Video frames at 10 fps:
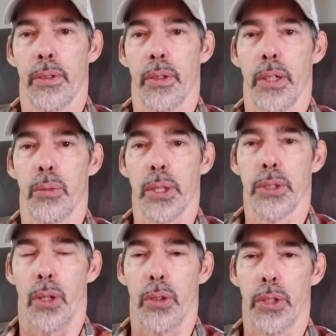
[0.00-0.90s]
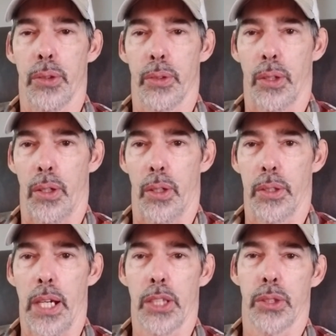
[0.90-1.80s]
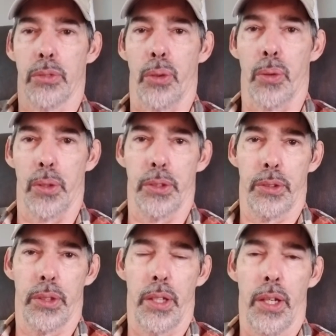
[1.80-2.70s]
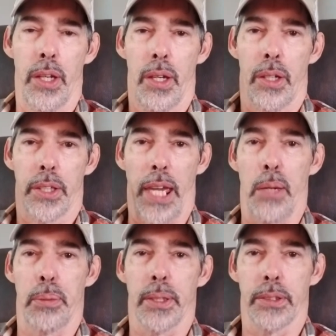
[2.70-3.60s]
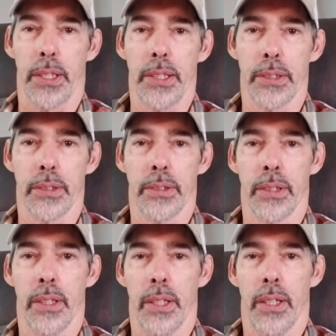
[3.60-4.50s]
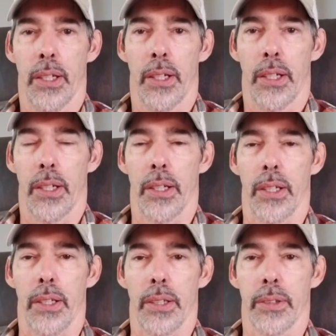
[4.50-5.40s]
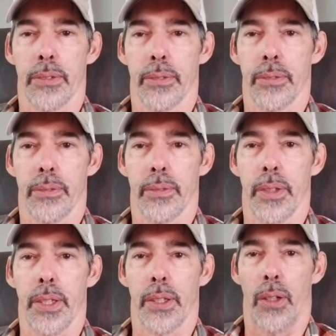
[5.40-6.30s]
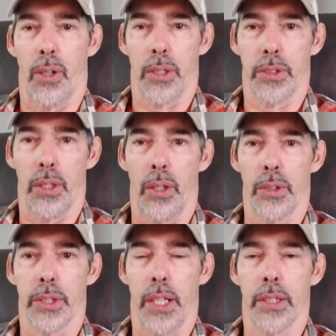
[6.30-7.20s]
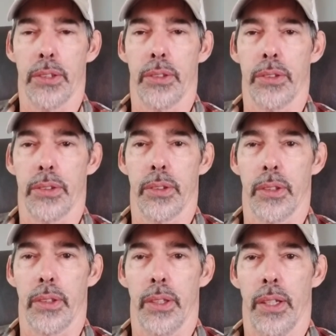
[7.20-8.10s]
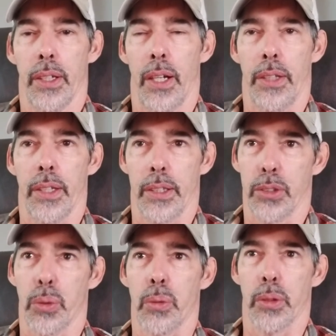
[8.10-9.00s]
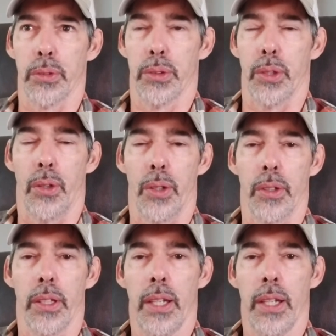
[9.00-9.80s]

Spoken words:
and we start doing our National Forest camping season in Arkansas and Texas. I think is where we're going to start.